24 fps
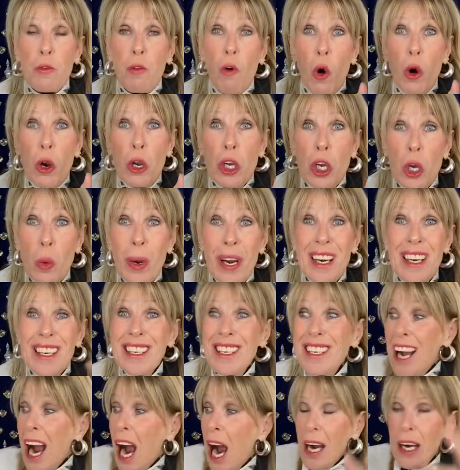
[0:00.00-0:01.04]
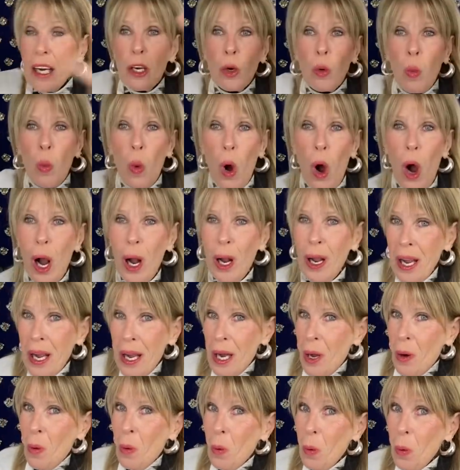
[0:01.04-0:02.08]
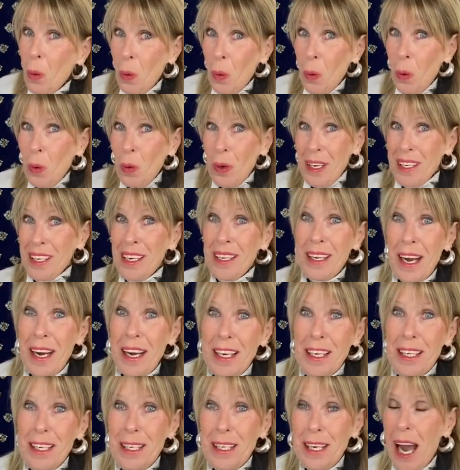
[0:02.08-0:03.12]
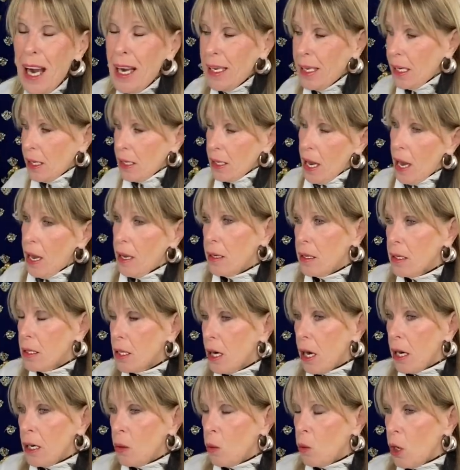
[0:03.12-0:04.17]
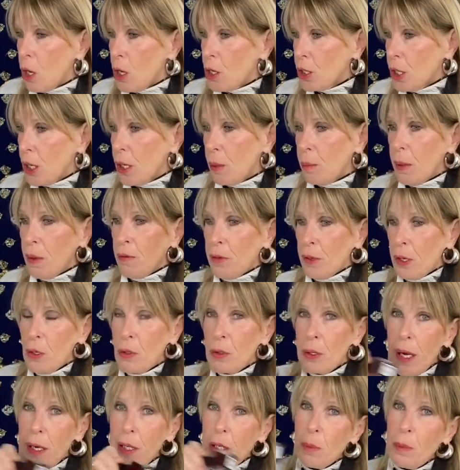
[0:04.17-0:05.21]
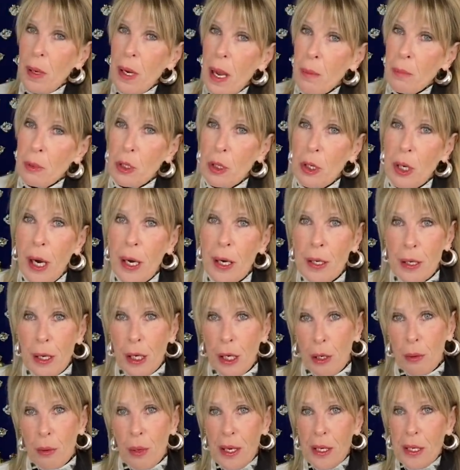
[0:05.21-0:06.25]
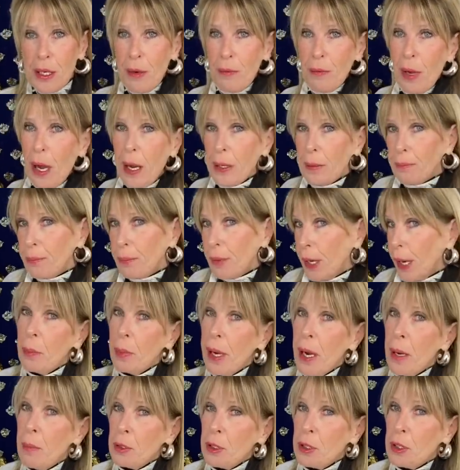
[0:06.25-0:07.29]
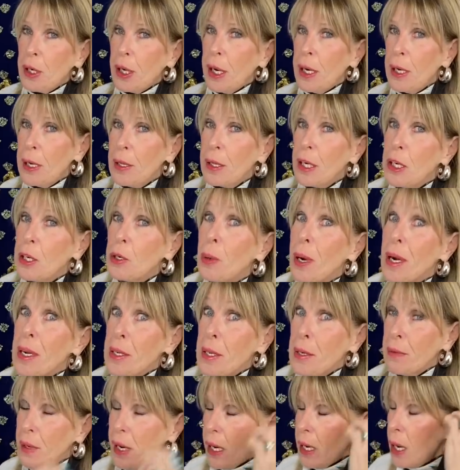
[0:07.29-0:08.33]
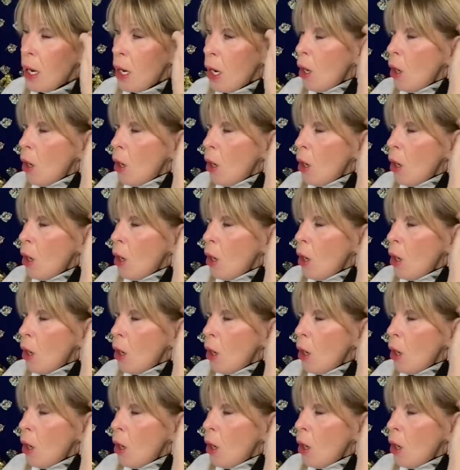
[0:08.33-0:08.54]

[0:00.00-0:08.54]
for you, an entire wall. Woo, isn't that exciting? Yeah, the entire wall is going to be for you not to be able to get in the US of A. You'll be able to get in the US of A.